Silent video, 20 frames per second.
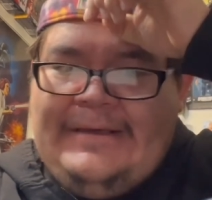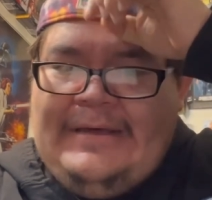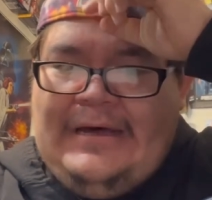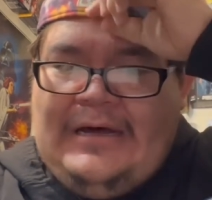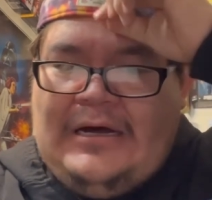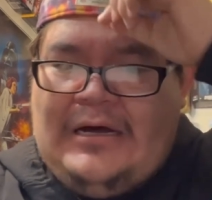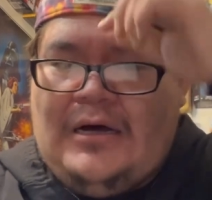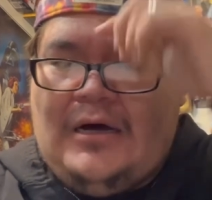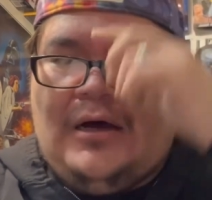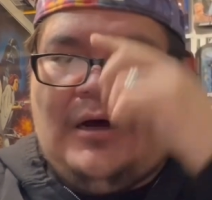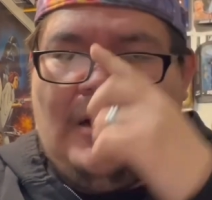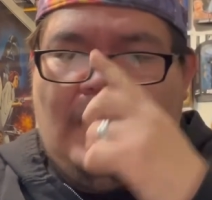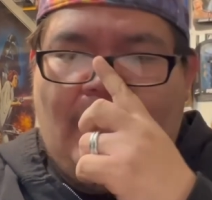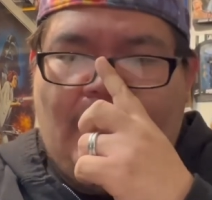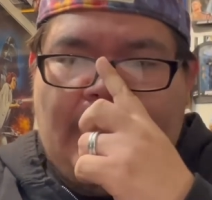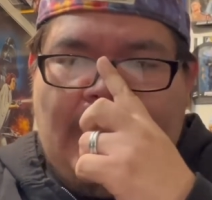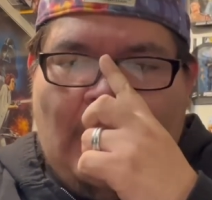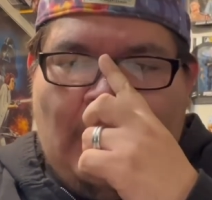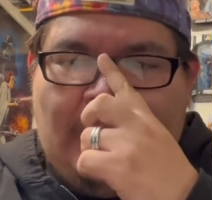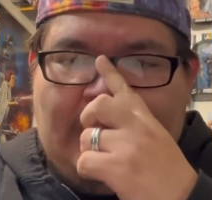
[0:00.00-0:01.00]

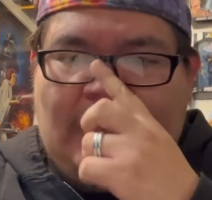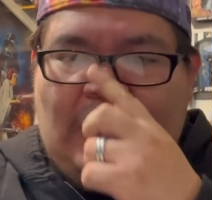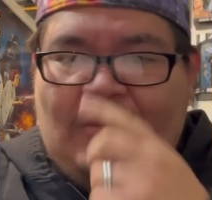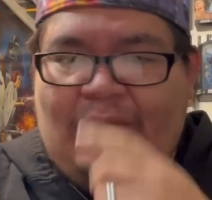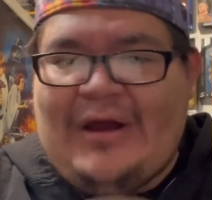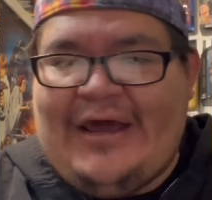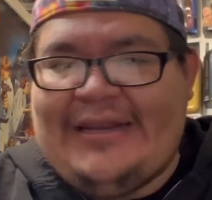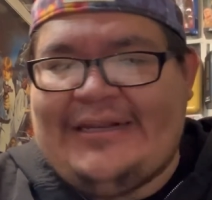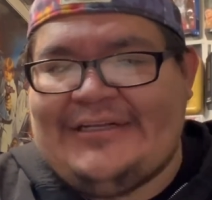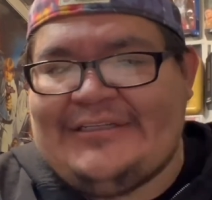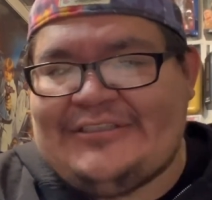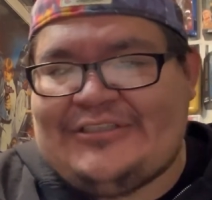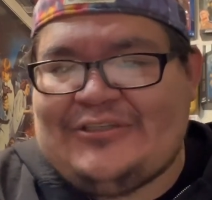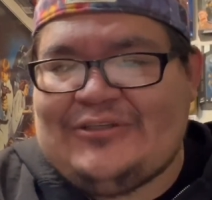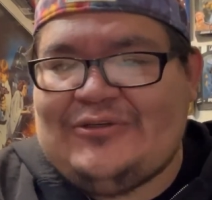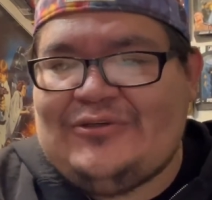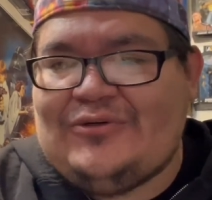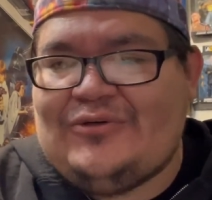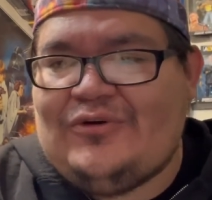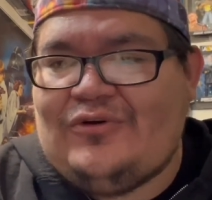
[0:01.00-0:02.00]
then we go right
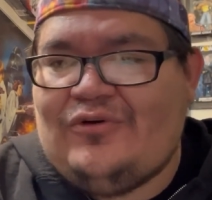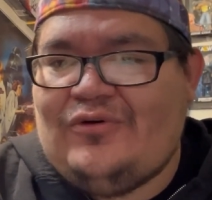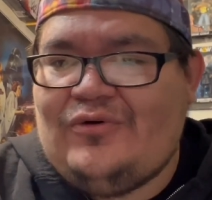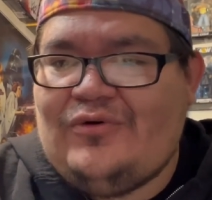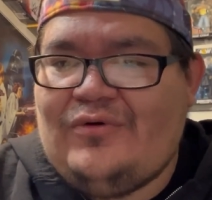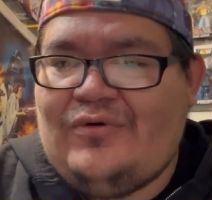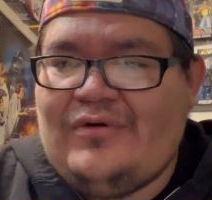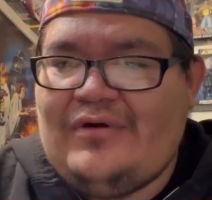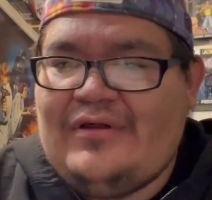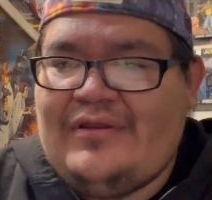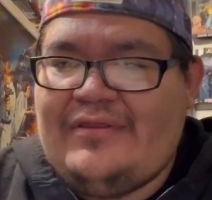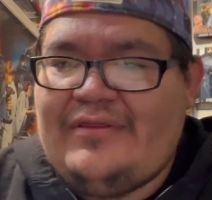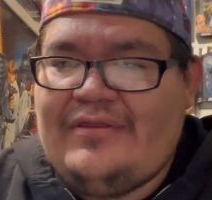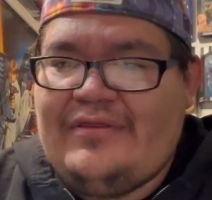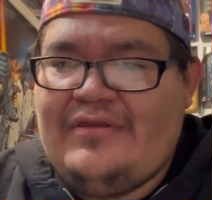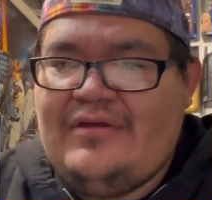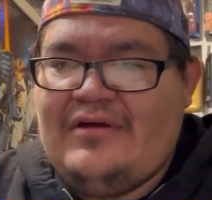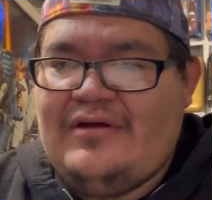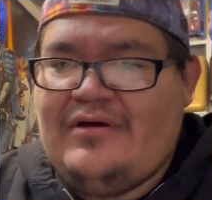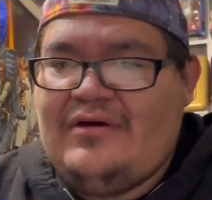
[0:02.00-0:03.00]
into
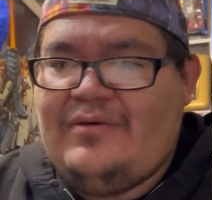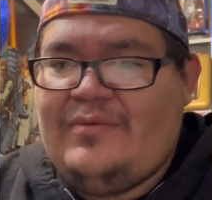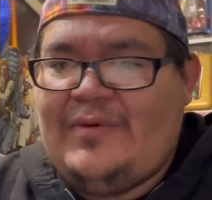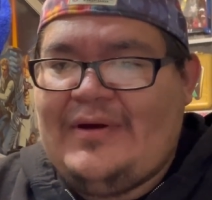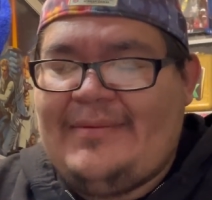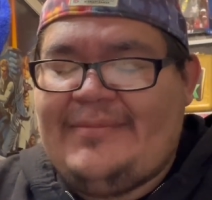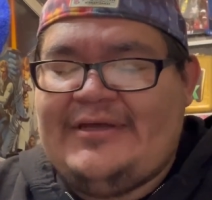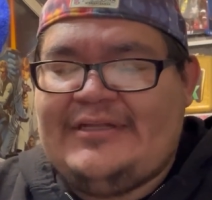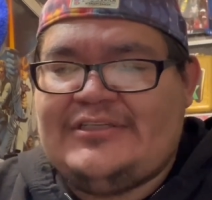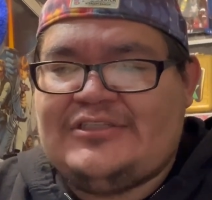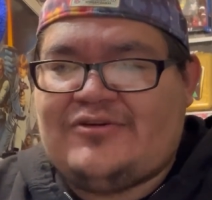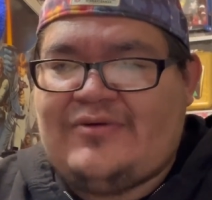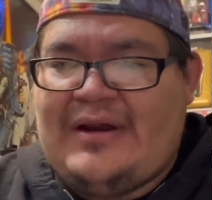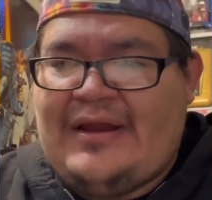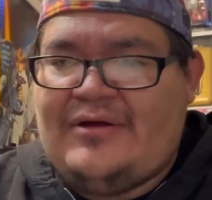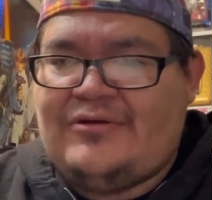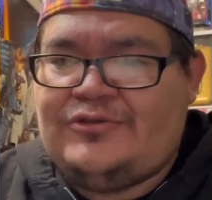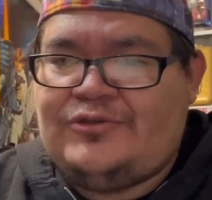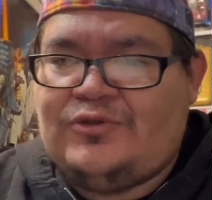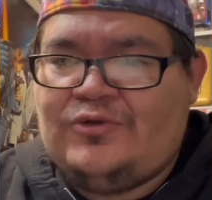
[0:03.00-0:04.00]
the women's
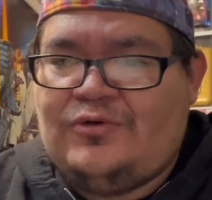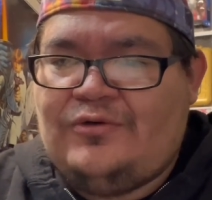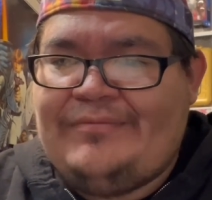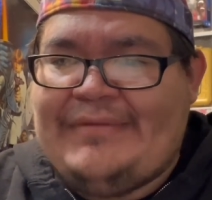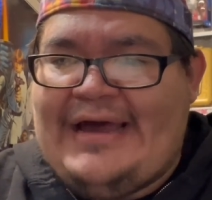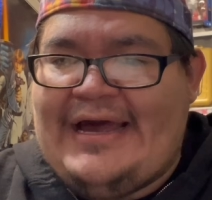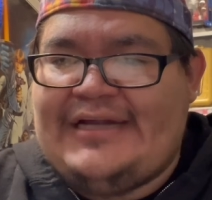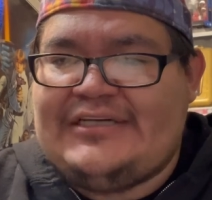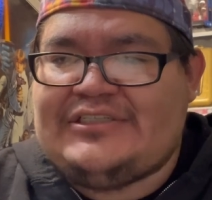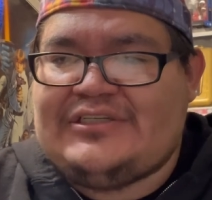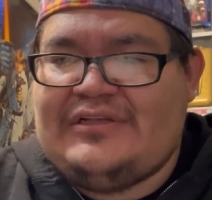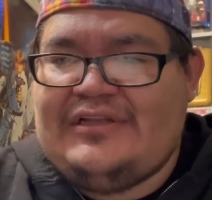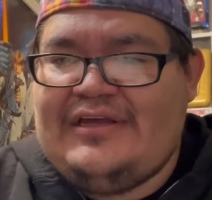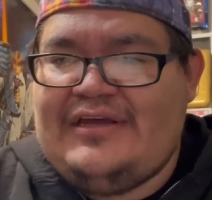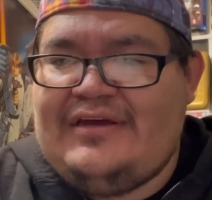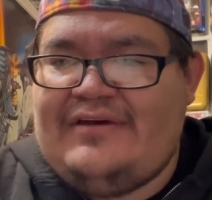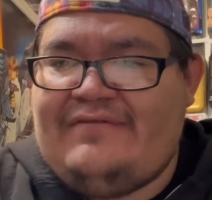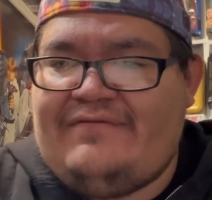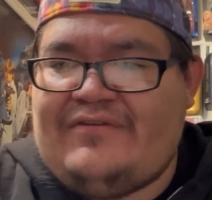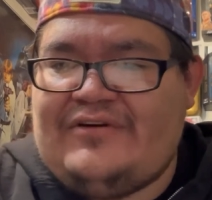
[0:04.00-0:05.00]
Crown Jewel match,
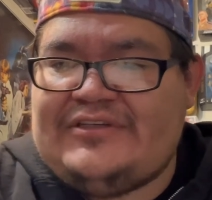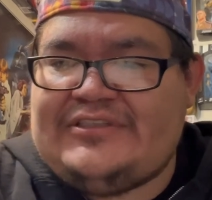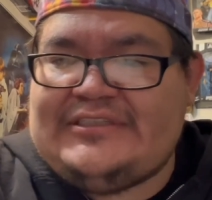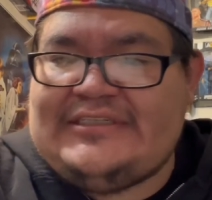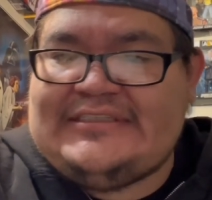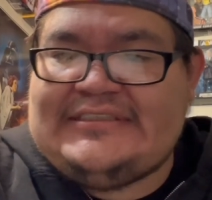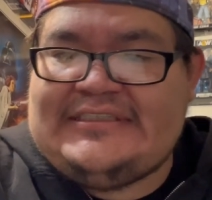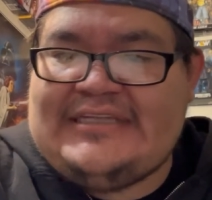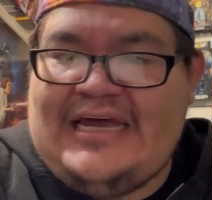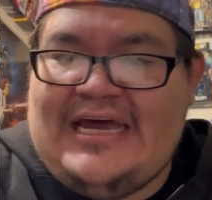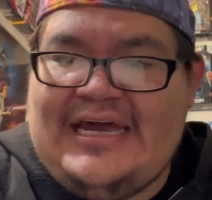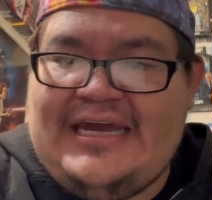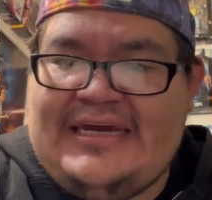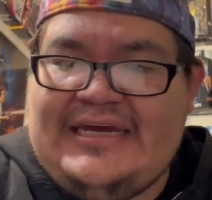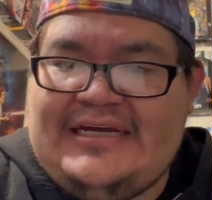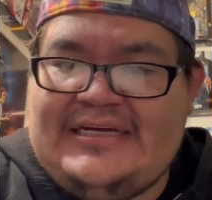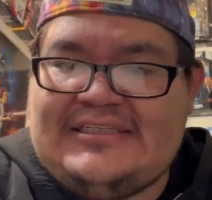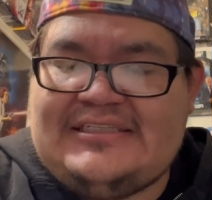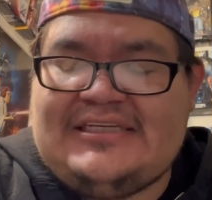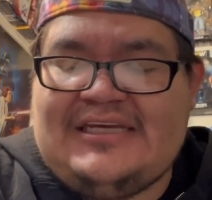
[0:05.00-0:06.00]
Liv versus
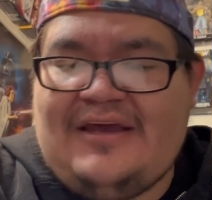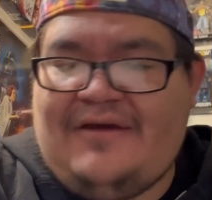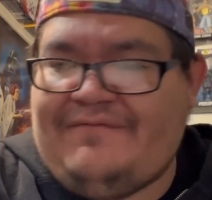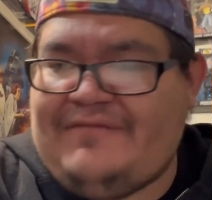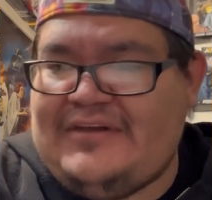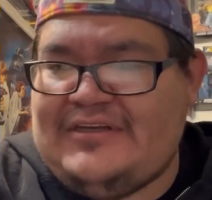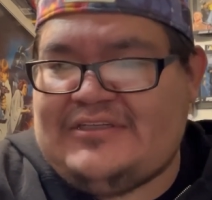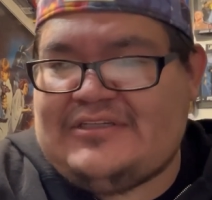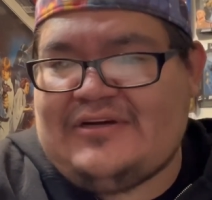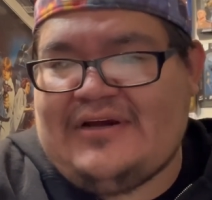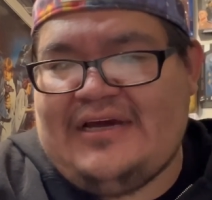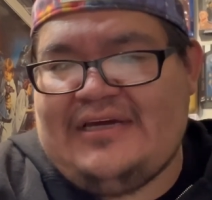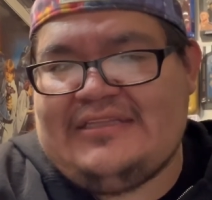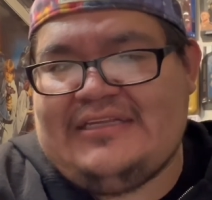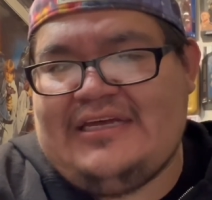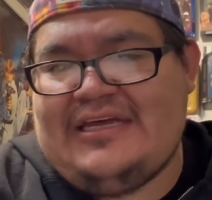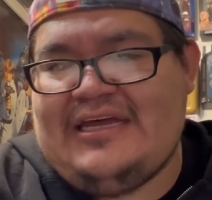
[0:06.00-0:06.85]
Nia. Tiffy tried